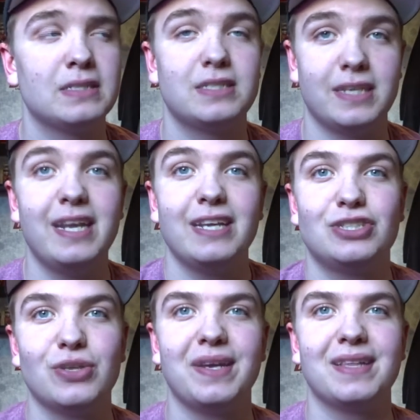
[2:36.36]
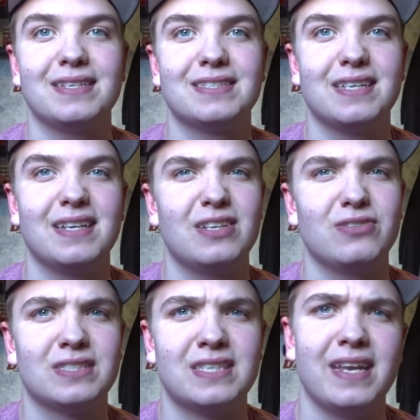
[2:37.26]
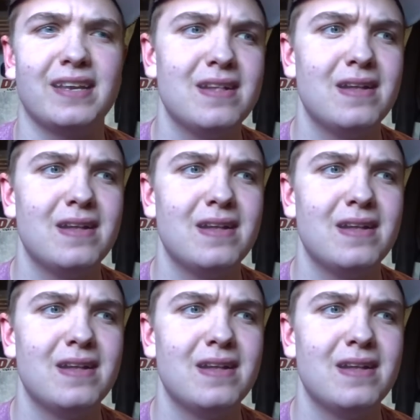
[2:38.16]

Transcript: did enjoy this uh, little skit.